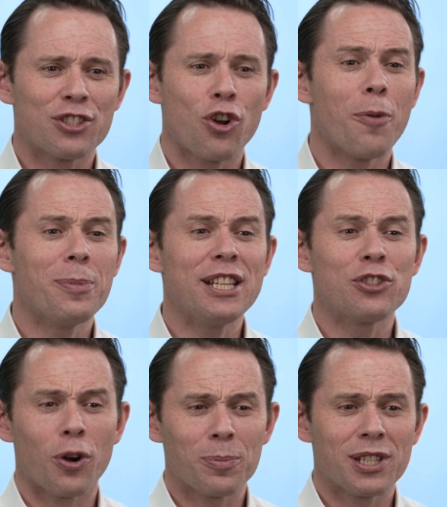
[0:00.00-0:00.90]
is commonly
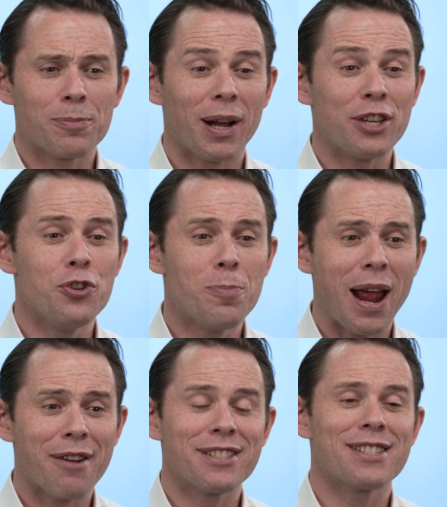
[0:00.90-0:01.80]
adopted by new
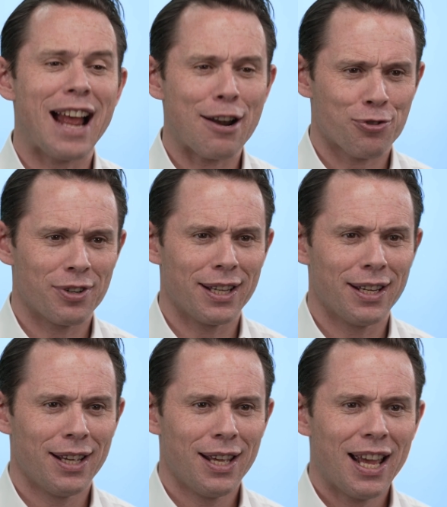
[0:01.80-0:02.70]
parents naturally
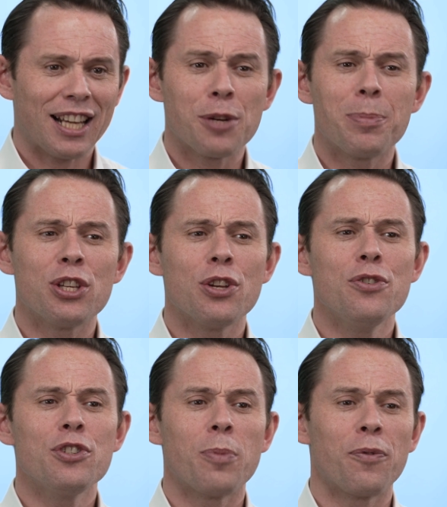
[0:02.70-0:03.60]
and can be
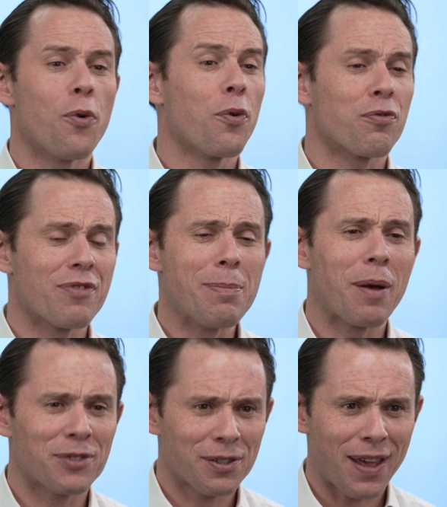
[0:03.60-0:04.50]
used before 3
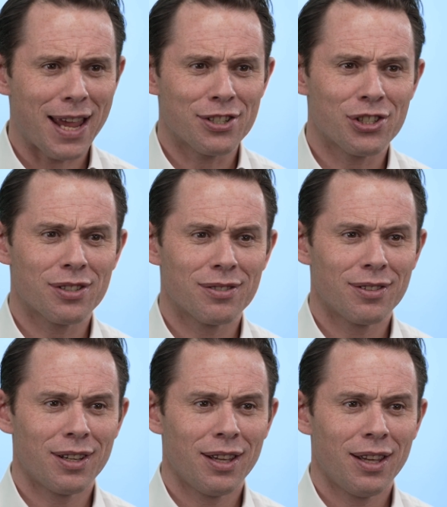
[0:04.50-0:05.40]
months of age.
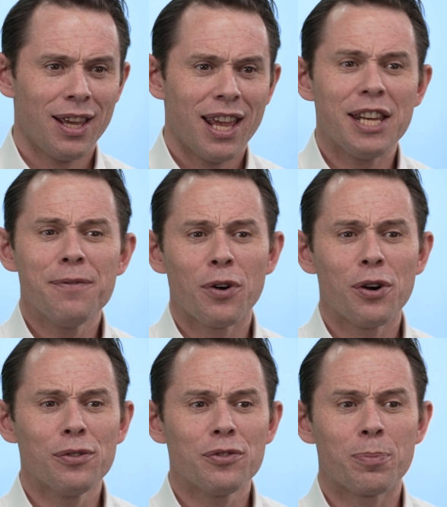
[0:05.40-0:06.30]
It
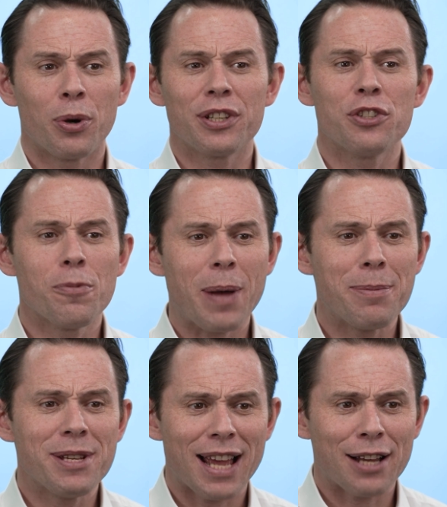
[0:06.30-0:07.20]
involves putting your
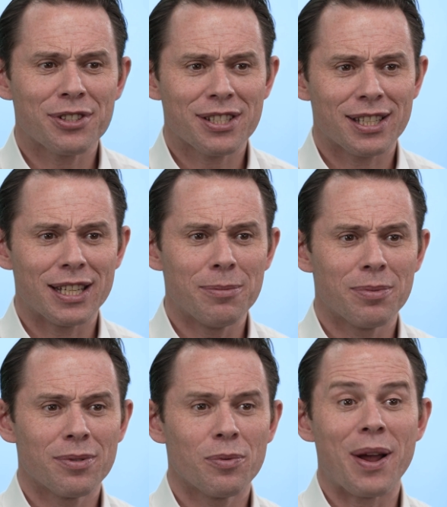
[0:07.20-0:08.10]
baby down to sleep
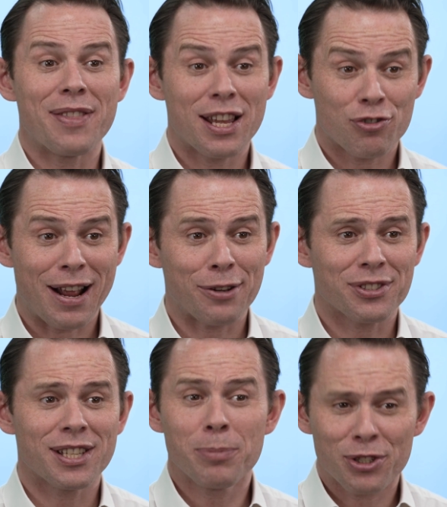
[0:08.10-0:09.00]
when they're
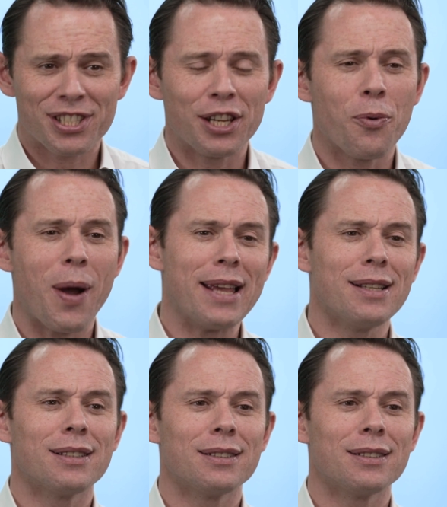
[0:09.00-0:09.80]
drowsy but still awake.